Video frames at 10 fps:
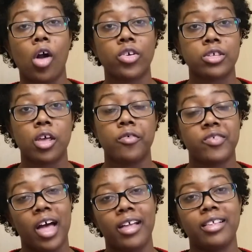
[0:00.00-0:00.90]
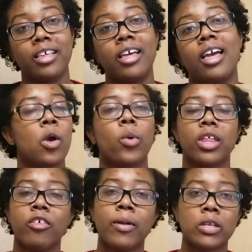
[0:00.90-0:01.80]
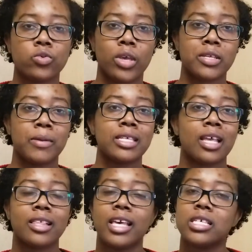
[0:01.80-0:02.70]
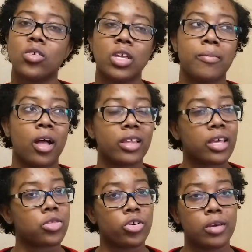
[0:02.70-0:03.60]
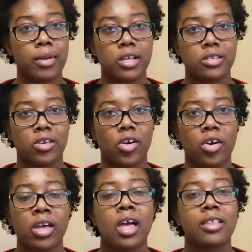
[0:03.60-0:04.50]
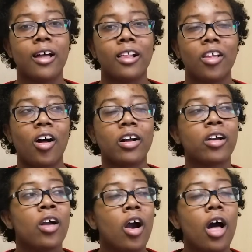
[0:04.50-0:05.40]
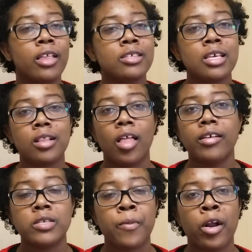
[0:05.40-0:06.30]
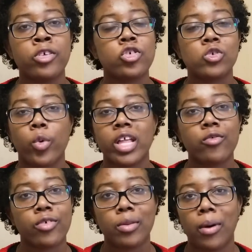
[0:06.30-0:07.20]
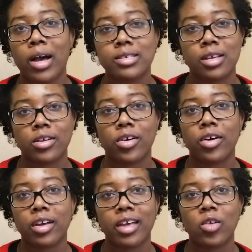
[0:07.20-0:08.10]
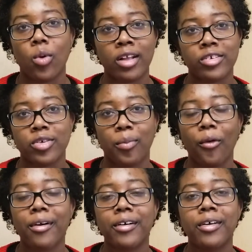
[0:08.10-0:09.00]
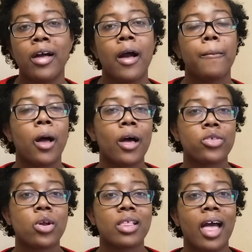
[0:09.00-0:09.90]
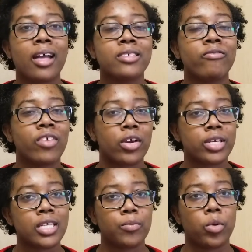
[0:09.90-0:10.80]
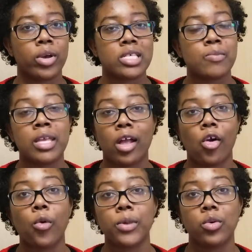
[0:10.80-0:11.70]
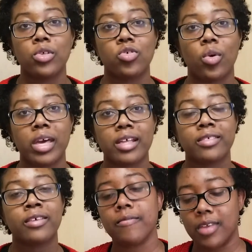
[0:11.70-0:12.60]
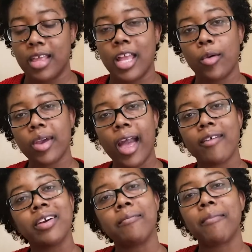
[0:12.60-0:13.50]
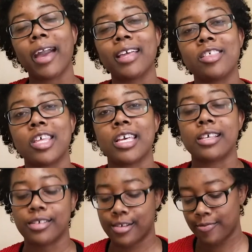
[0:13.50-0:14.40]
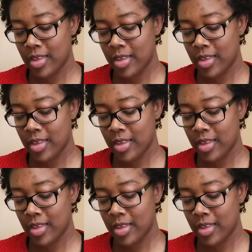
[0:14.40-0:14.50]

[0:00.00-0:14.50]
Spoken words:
yourself done. What I love about this recipe is that it takes only about like 30 minutes to cook, not long. Honestly, the longest part is just waiting for the pasta to cook and the water to boil. But other than that, it's a very simple recipe and I hope you enjoy it. And here we have it, mac and cheese.